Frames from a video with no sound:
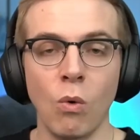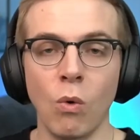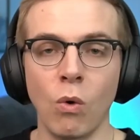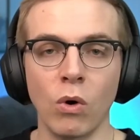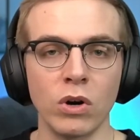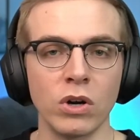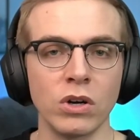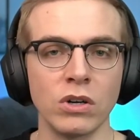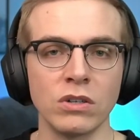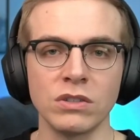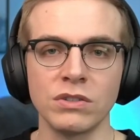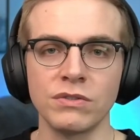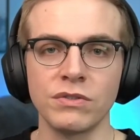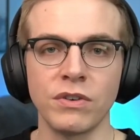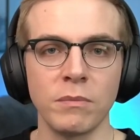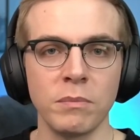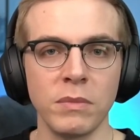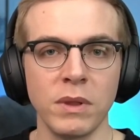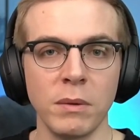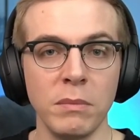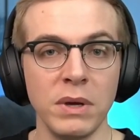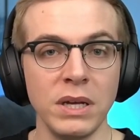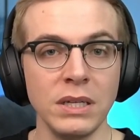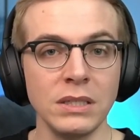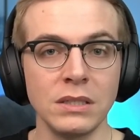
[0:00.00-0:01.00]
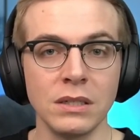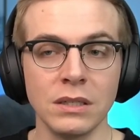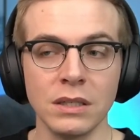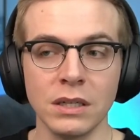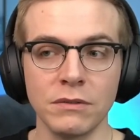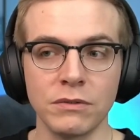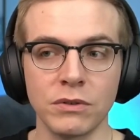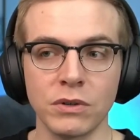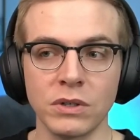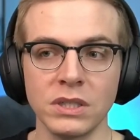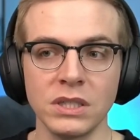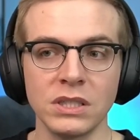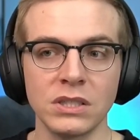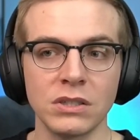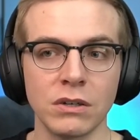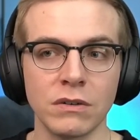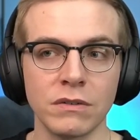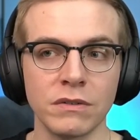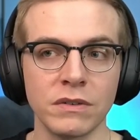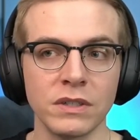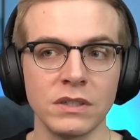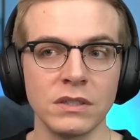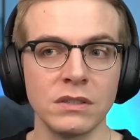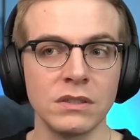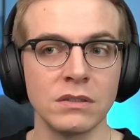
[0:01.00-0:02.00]
orders from the meat delivery
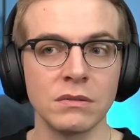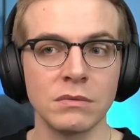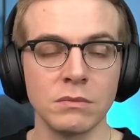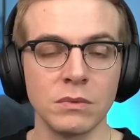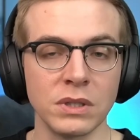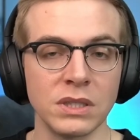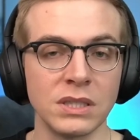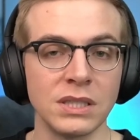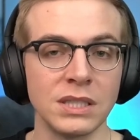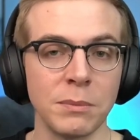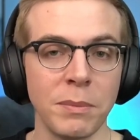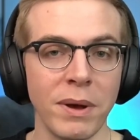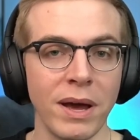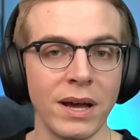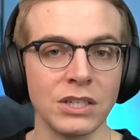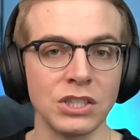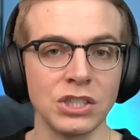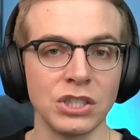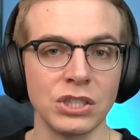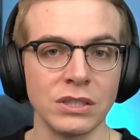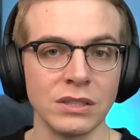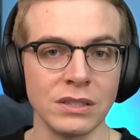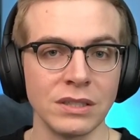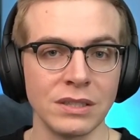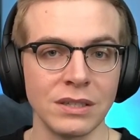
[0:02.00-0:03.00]
service with Sebastian